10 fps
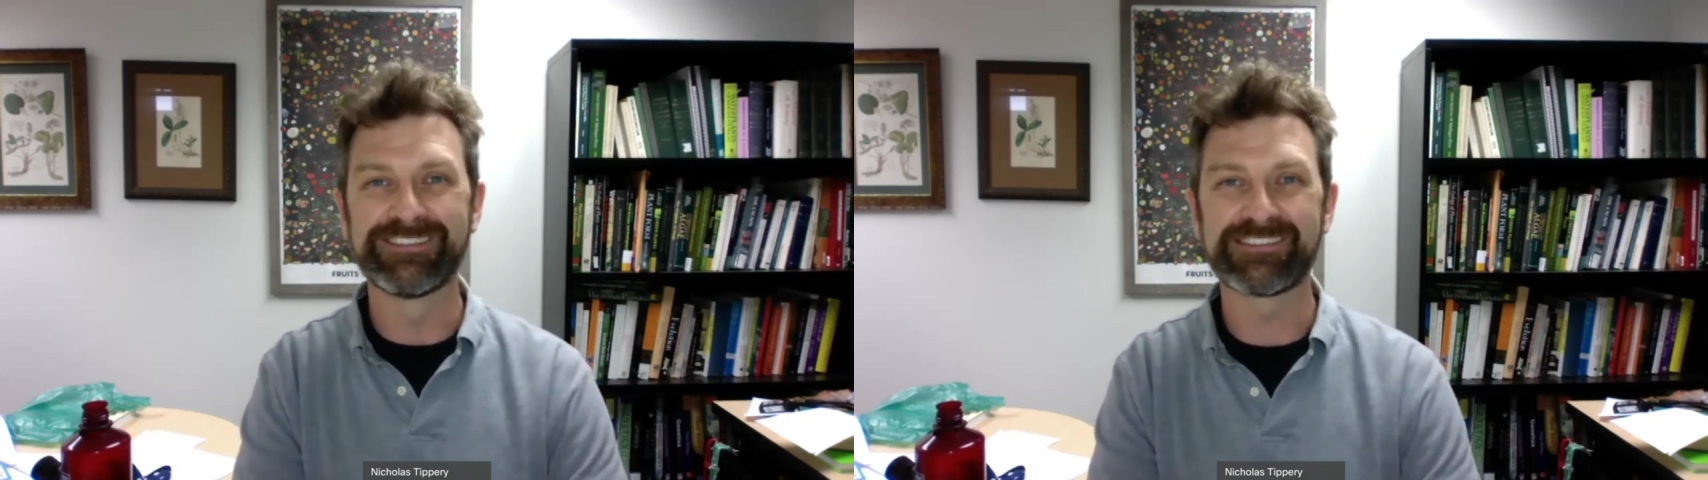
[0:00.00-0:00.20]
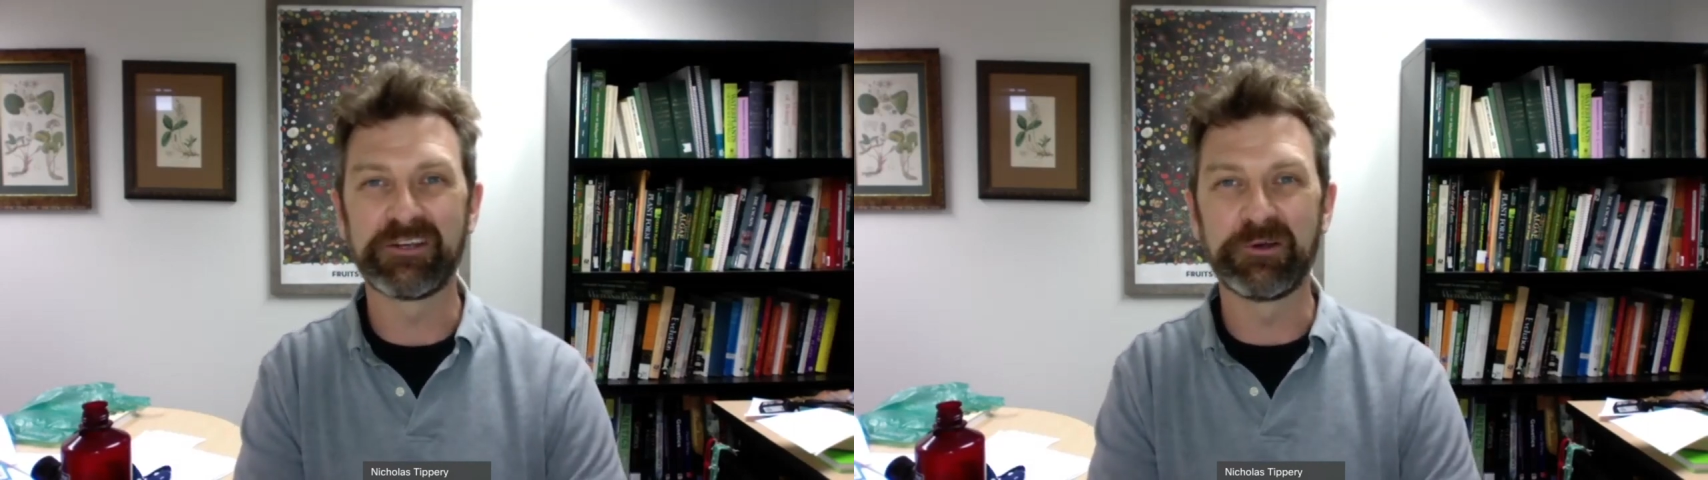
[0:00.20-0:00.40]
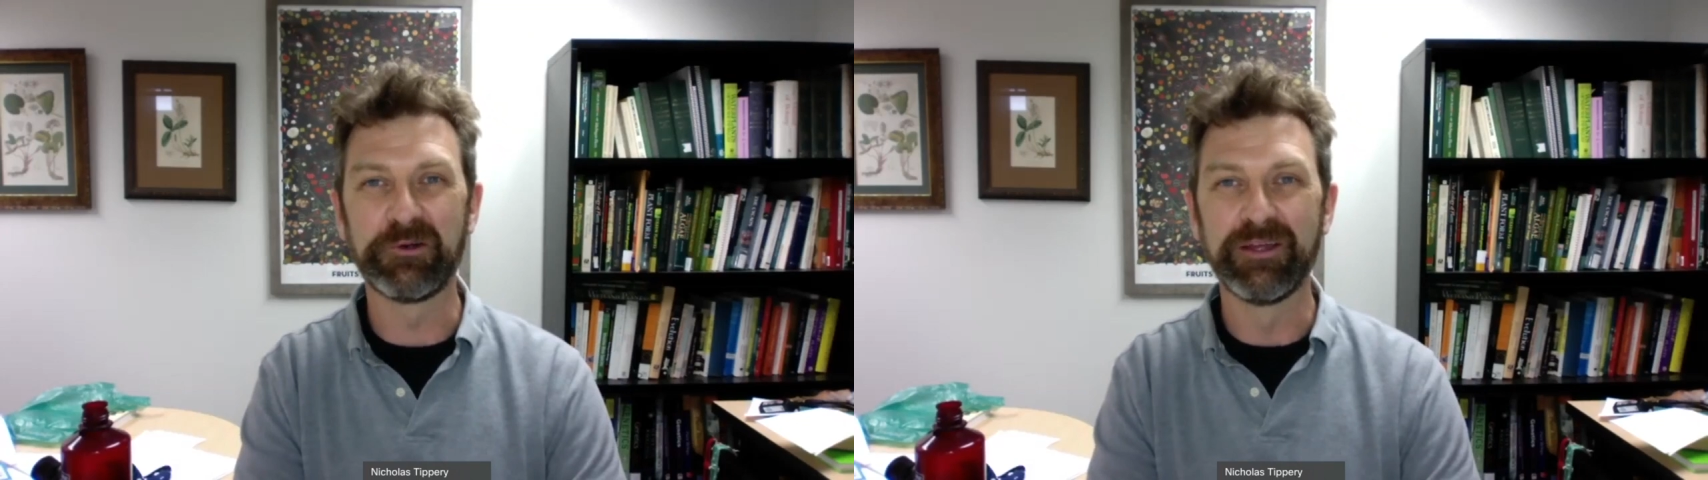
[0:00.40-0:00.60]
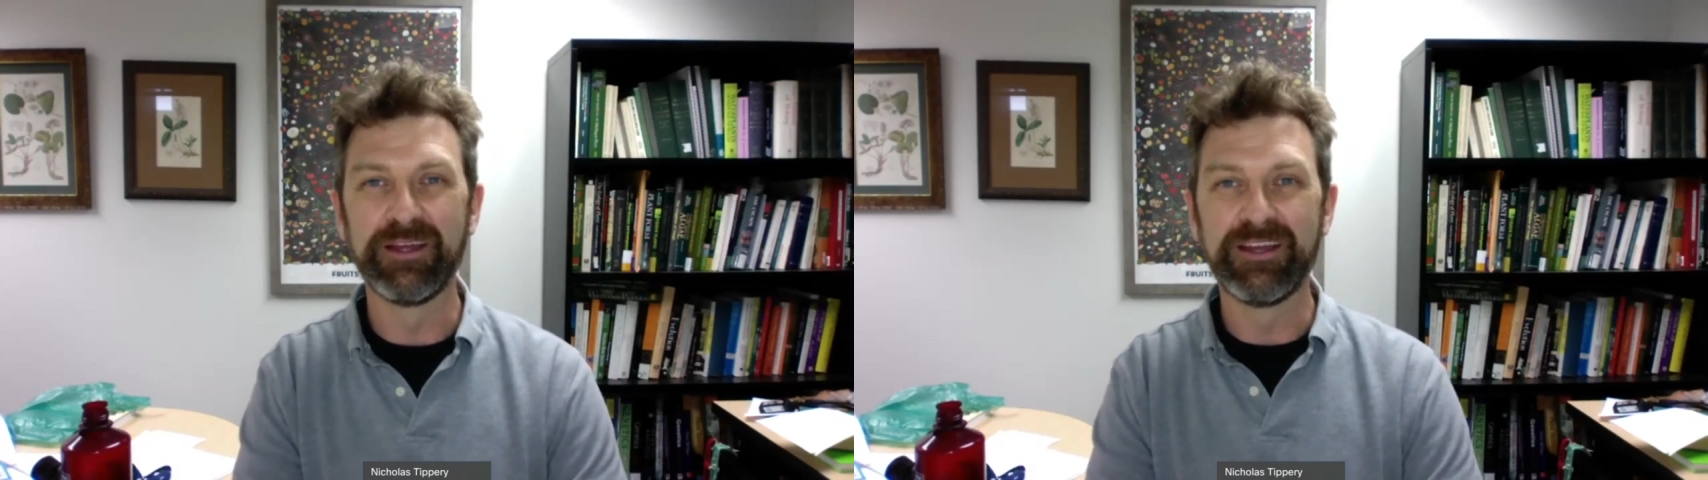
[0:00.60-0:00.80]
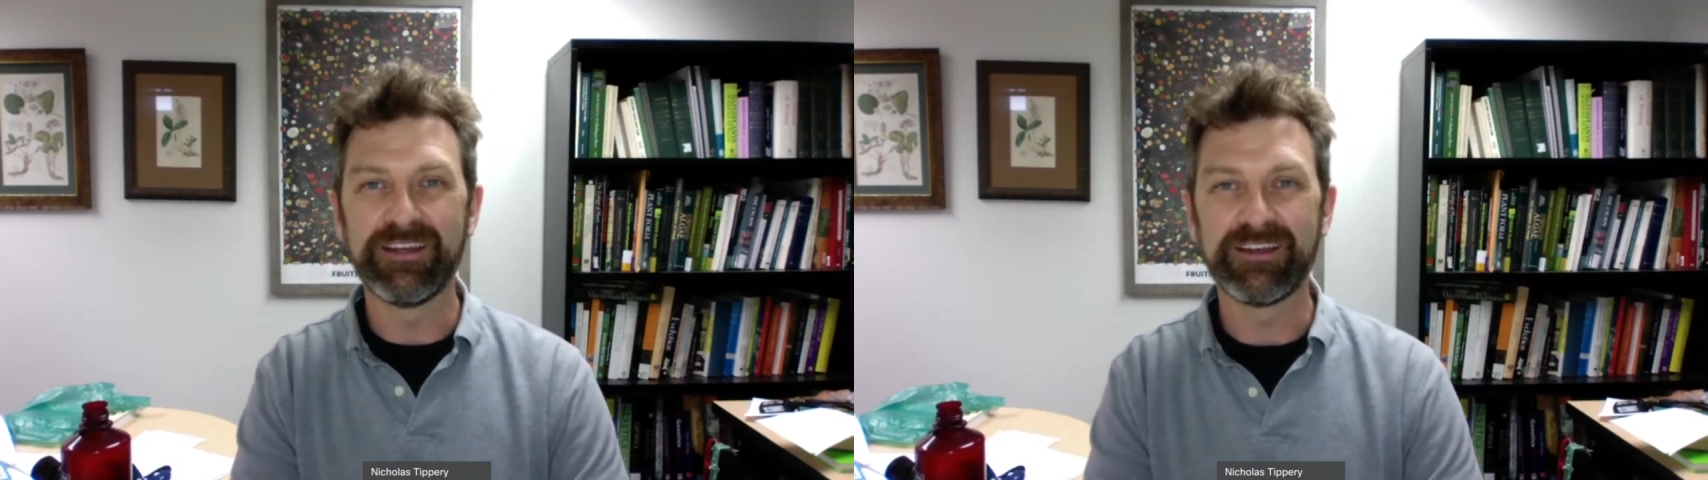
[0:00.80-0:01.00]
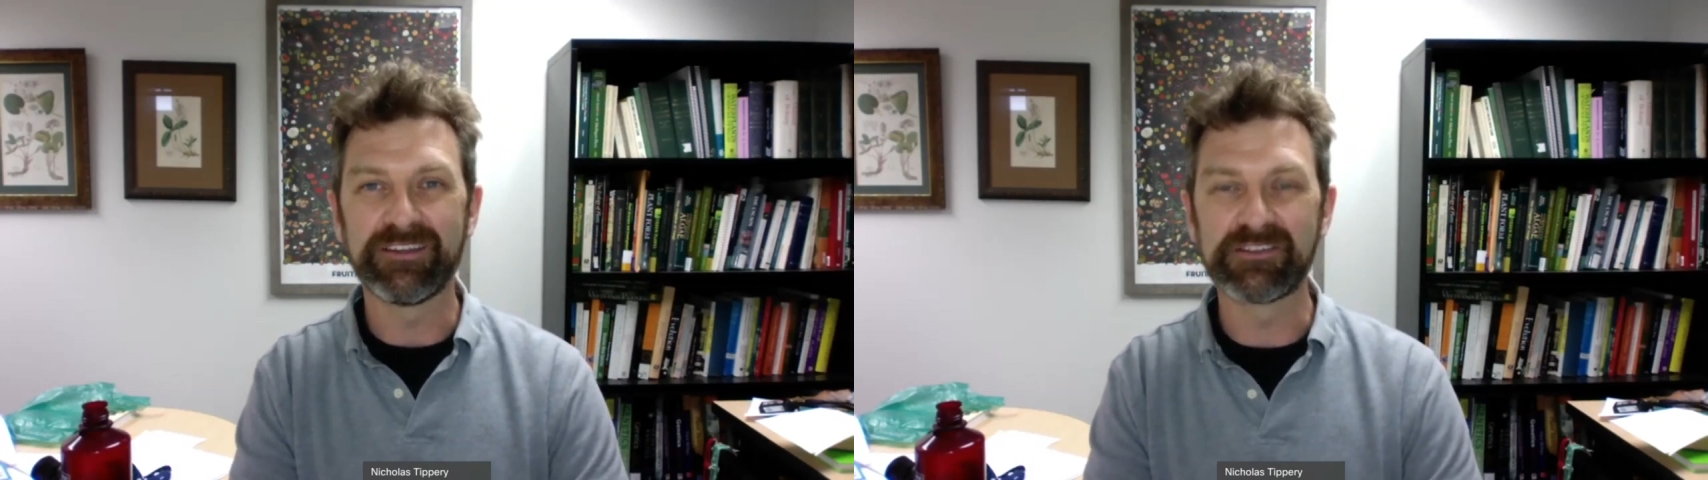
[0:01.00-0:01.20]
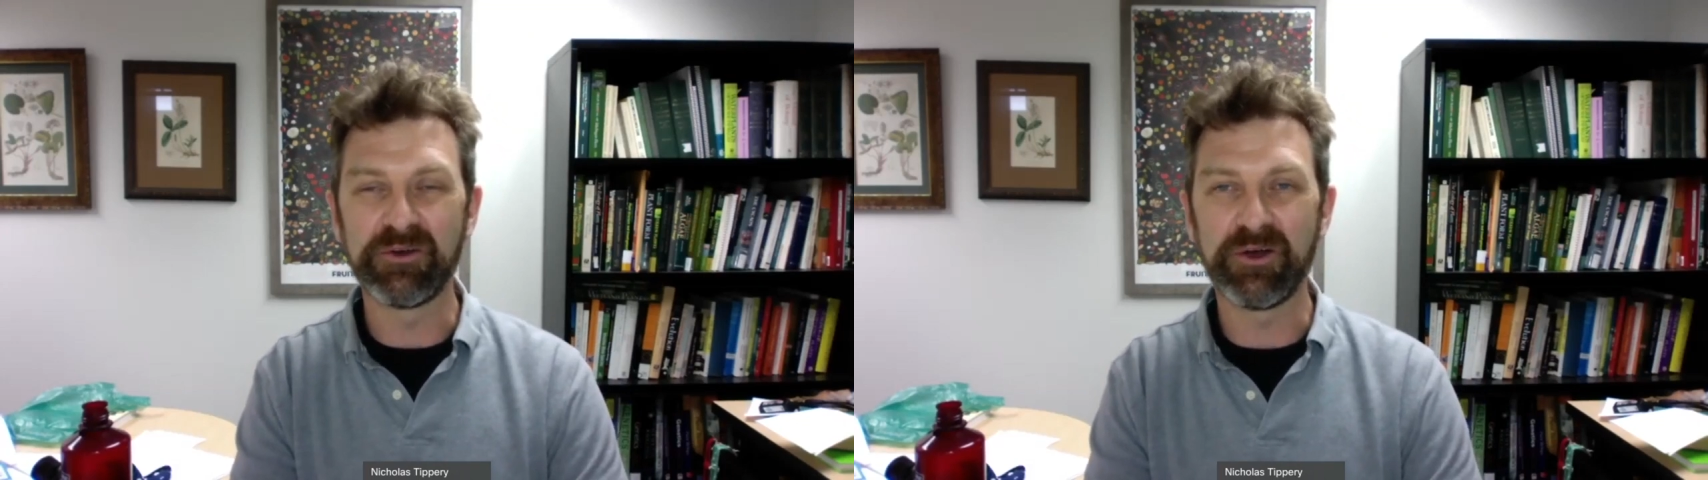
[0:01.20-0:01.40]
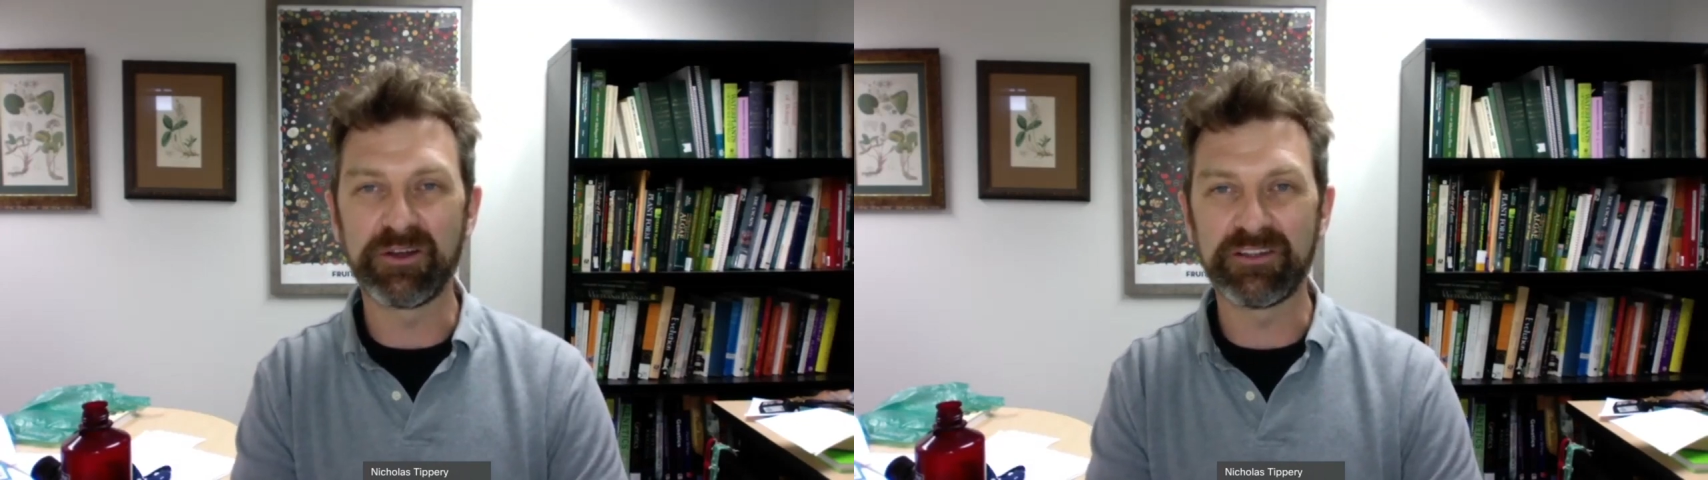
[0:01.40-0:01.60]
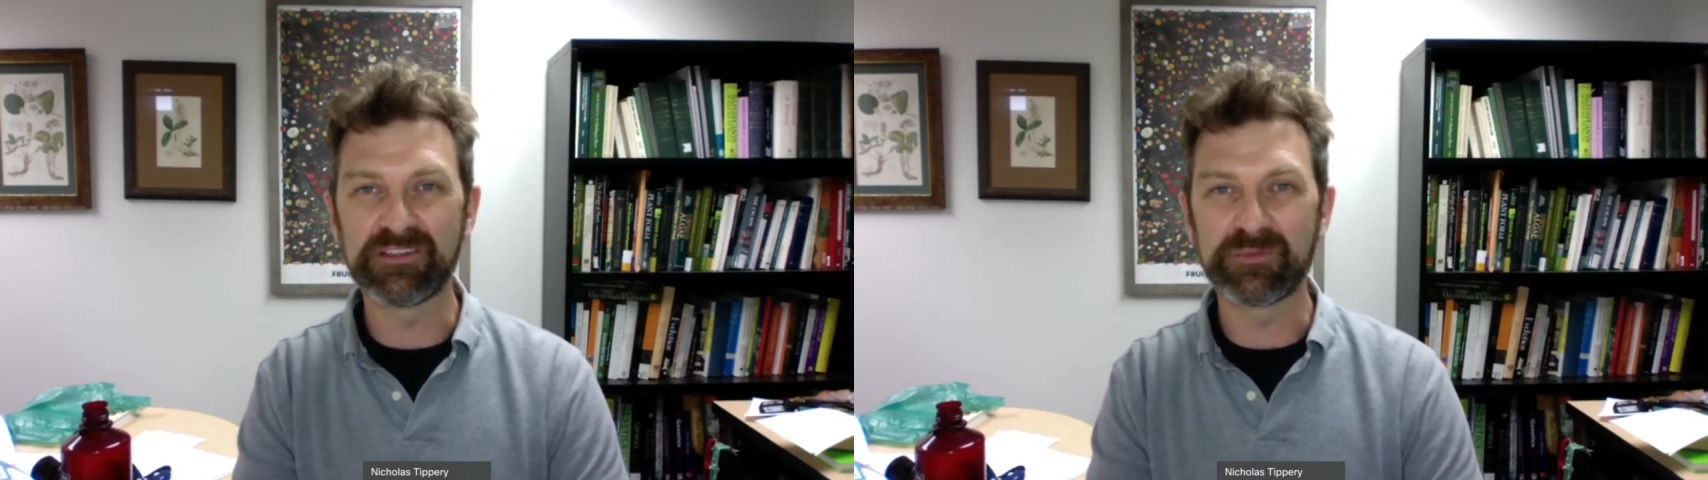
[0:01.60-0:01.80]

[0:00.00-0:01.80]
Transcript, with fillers: so uh, there's no audience,